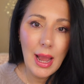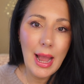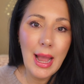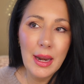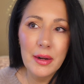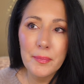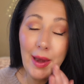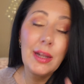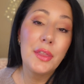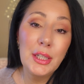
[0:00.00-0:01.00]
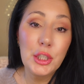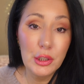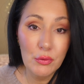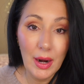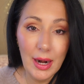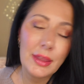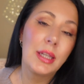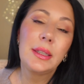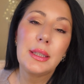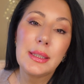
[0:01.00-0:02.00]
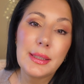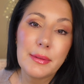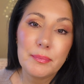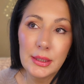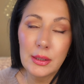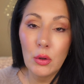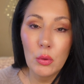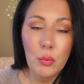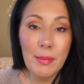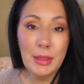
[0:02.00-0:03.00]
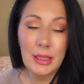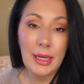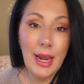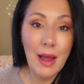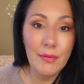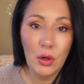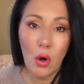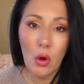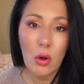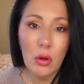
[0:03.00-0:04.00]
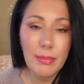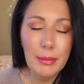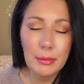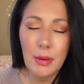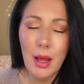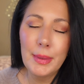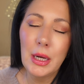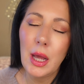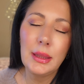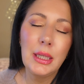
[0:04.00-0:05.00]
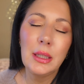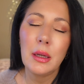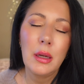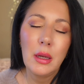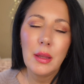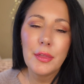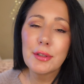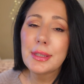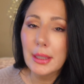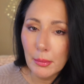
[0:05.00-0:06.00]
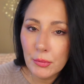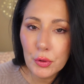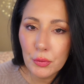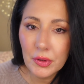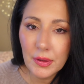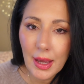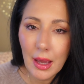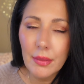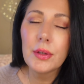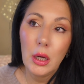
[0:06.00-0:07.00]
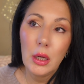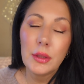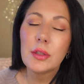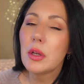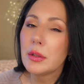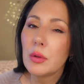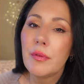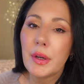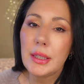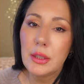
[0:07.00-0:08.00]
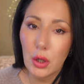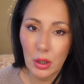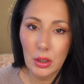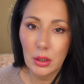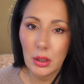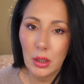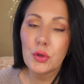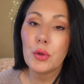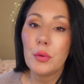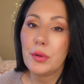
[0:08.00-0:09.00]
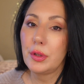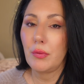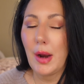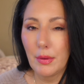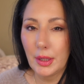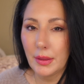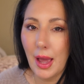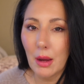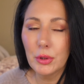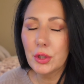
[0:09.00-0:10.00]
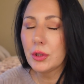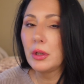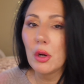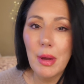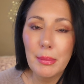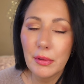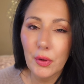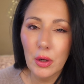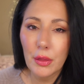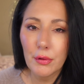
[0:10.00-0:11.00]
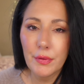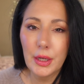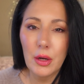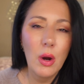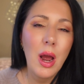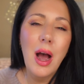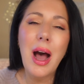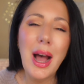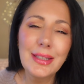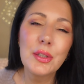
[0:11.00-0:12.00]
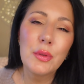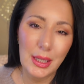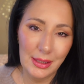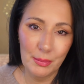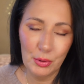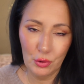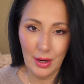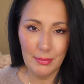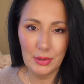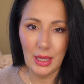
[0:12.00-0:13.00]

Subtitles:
And I think she's right. I think this, oh, women can have it all, blah, blah, blah. I mean, I think there's some truth to that. There's also a very dark truth surrounding that, which, you know, maybe for another video. I do not subscribe to